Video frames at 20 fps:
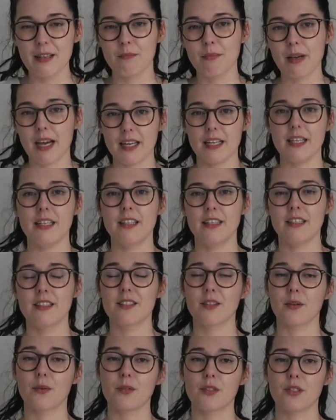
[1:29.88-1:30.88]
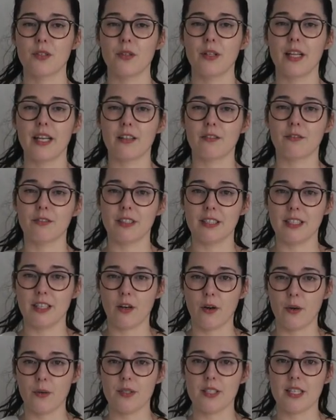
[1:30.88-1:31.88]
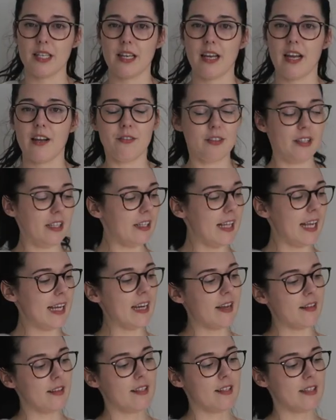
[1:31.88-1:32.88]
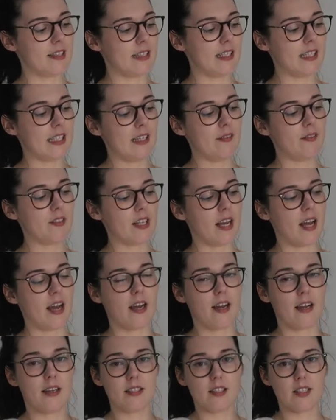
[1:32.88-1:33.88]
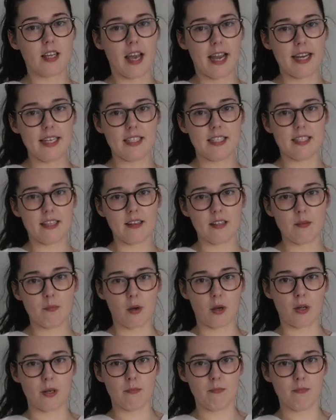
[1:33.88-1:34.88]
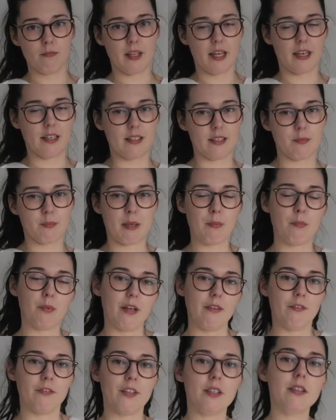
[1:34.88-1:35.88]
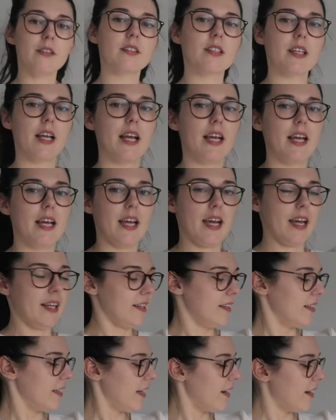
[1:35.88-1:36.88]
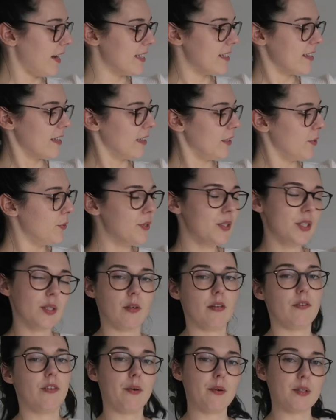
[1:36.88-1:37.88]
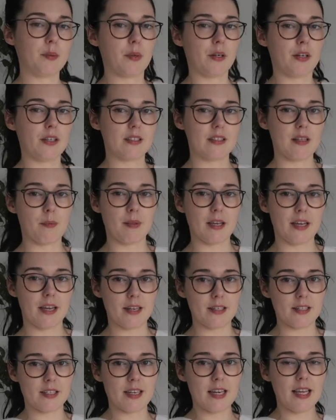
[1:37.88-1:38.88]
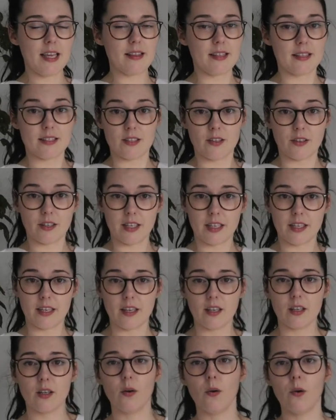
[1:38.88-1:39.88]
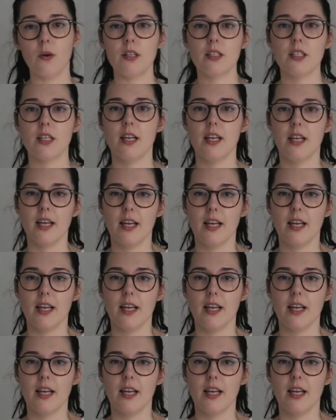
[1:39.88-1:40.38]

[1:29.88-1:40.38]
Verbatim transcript: But it is also like really cozy. I really like how the sleeves are tight down the bottom. That is my preference. And then they're nice and loose, so if I was wearing something underneath, it's not going to get caught.